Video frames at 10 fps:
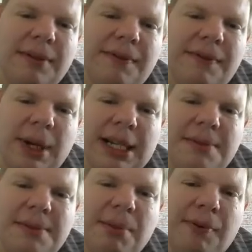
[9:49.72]
4
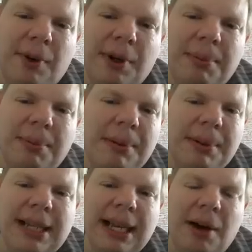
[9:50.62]
hits before it'll be able to
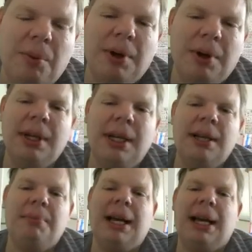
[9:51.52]
take out 1
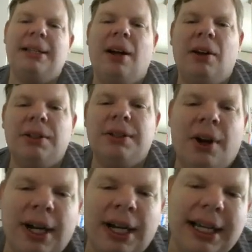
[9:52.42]
Mega
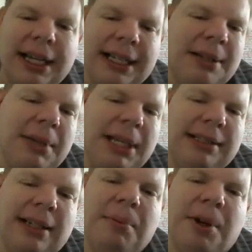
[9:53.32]
Altaria, and in the
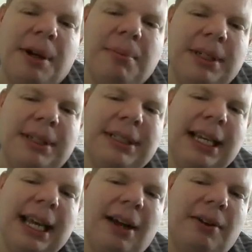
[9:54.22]
meantime, you're able to
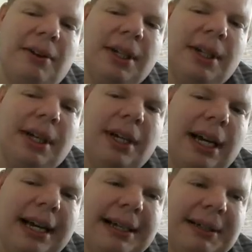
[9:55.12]
take out
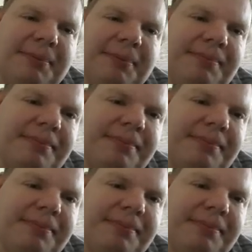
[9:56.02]
4